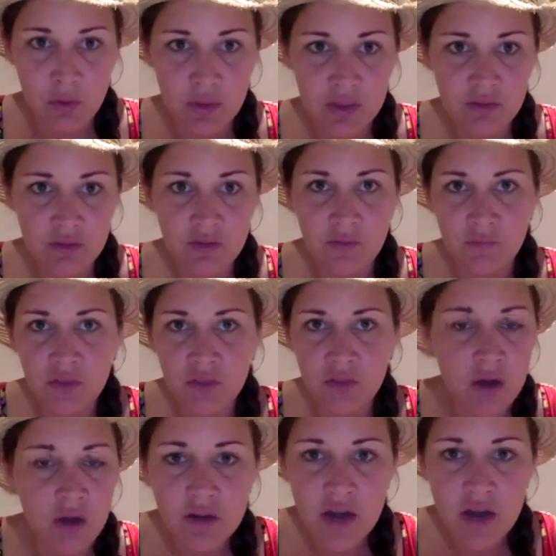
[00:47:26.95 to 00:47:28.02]
And,
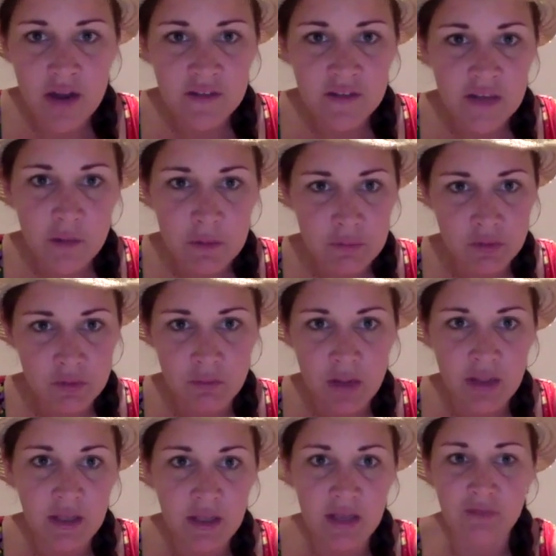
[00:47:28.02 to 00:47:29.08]
I tell people in
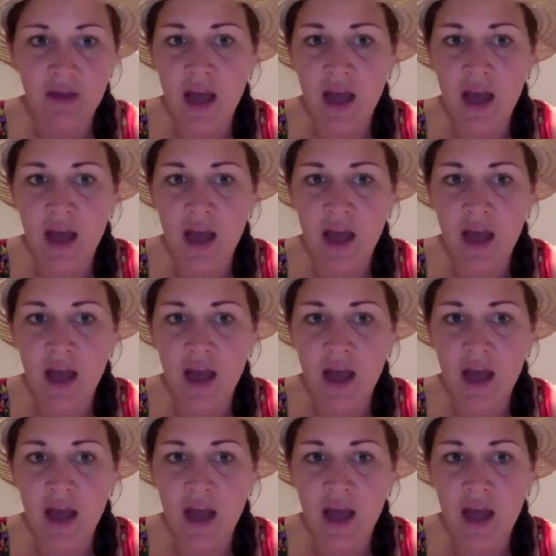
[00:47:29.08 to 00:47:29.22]
my life,